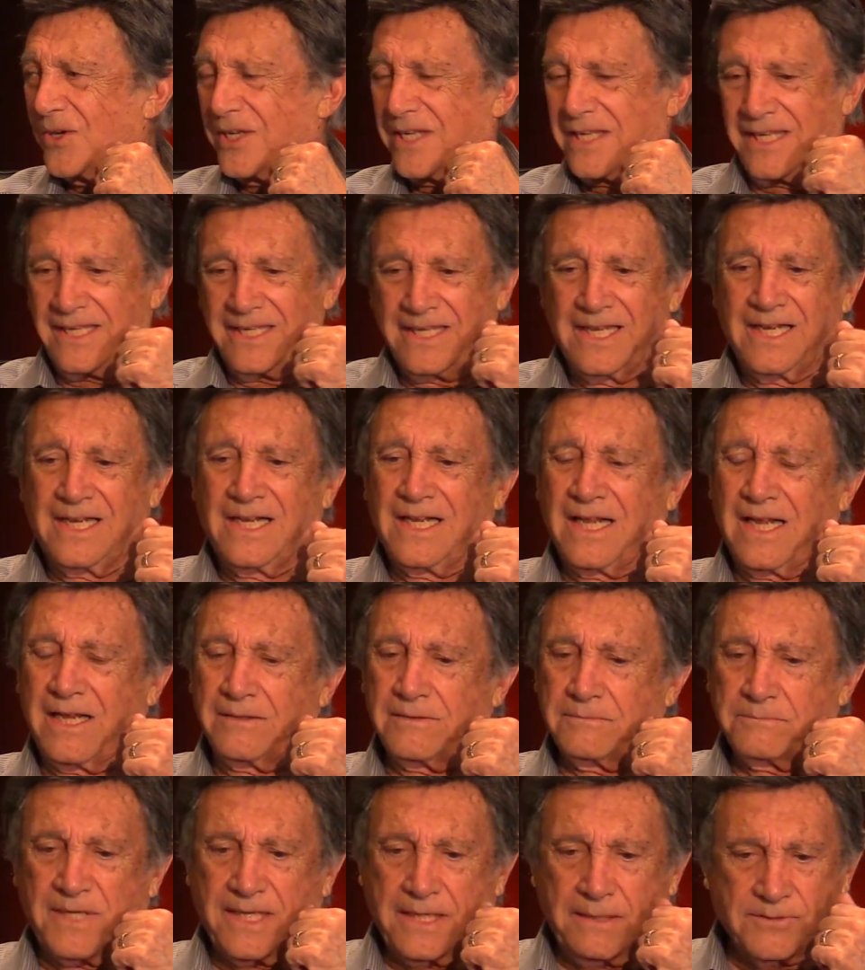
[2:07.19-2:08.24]
number. Okay,
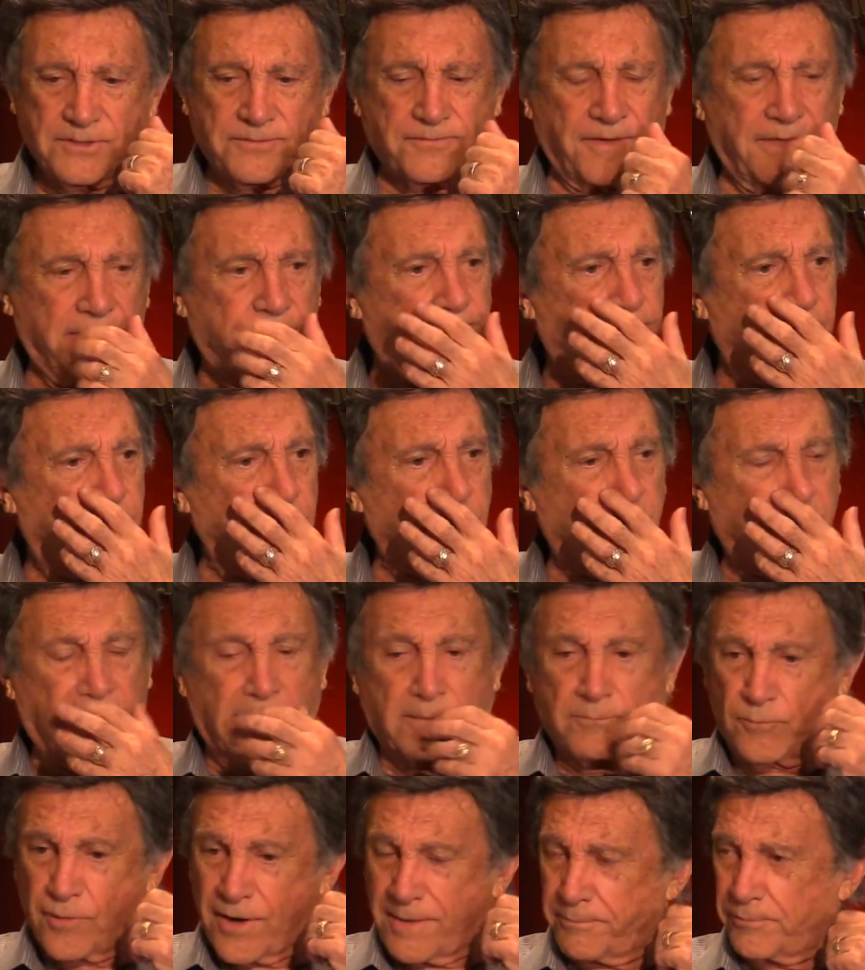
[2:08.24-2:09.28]
my name is Frank DeVito, and
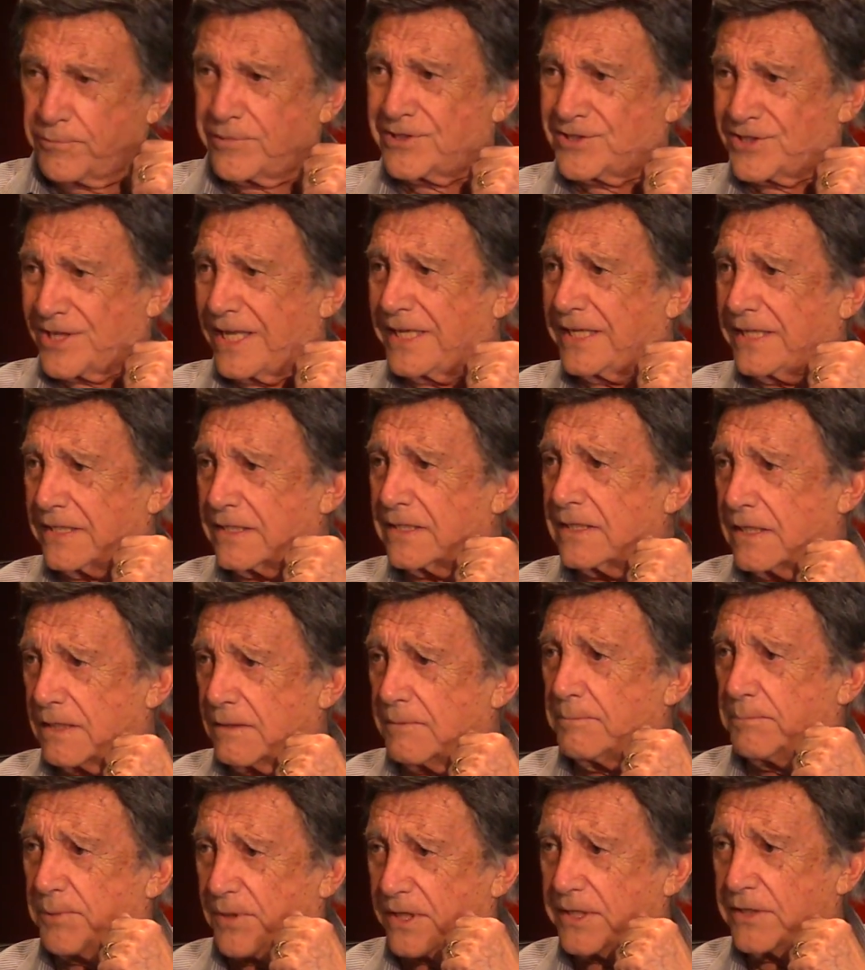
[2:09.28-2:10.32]
I'm representing
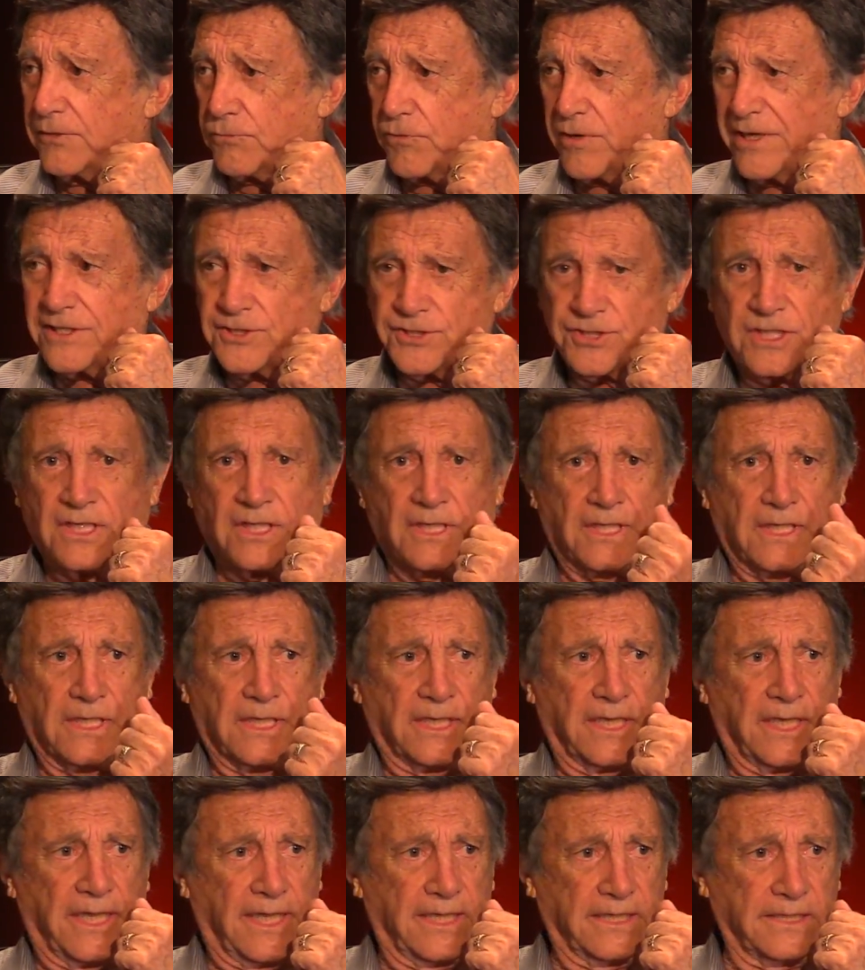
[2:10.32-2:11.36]
Buddy Rich,
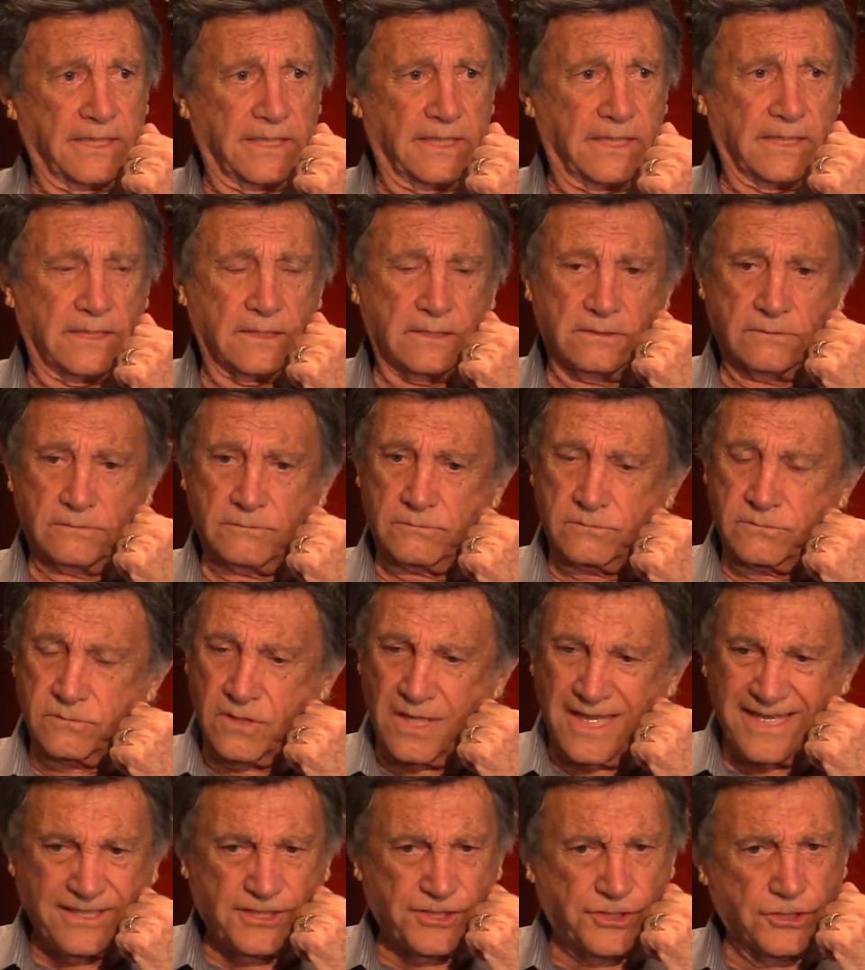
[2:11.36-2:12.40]
and he
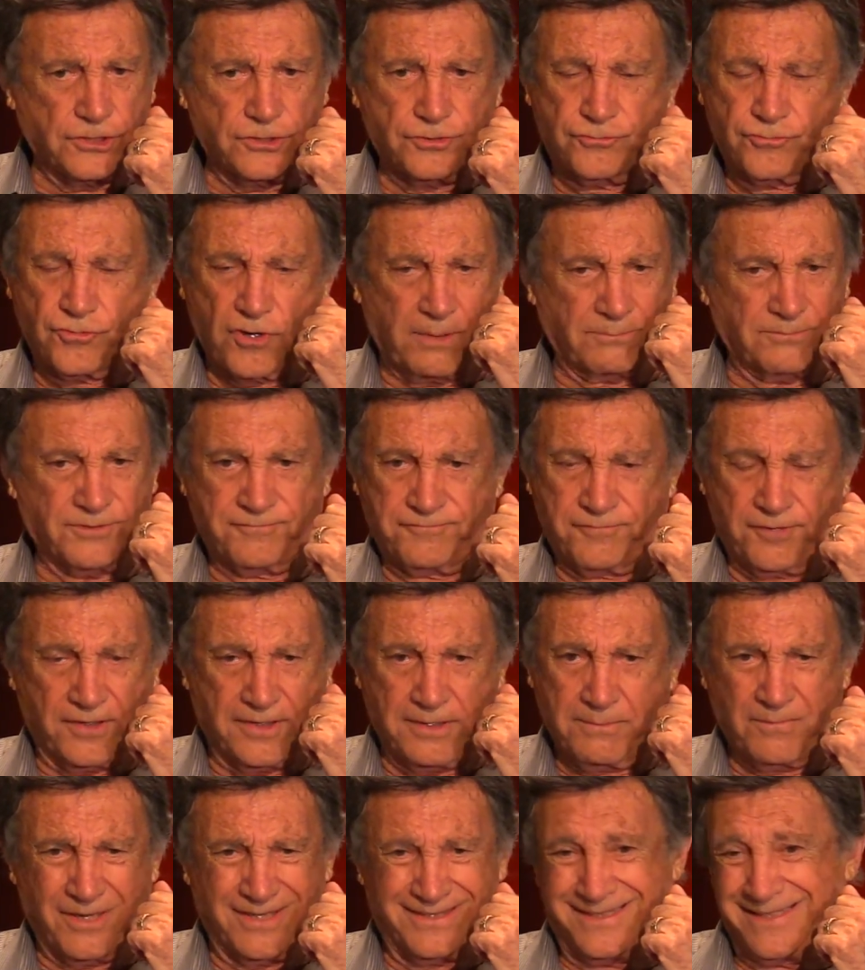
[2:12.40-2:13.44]
likes your drums
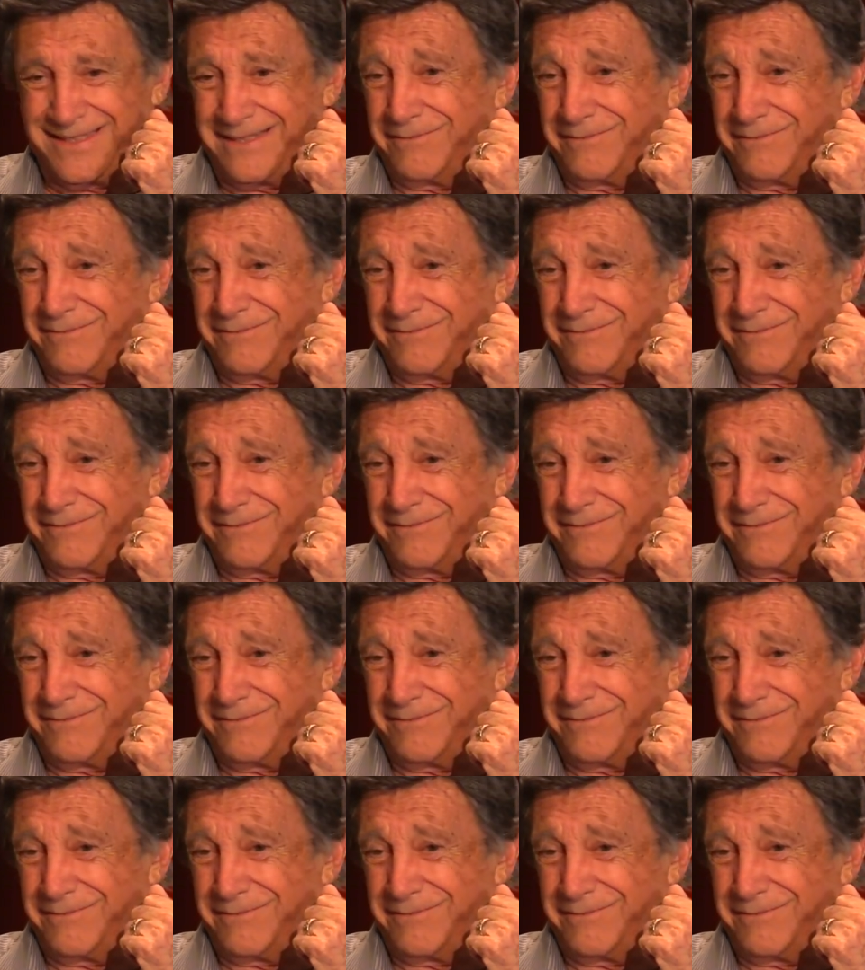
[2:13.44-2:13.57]
very much.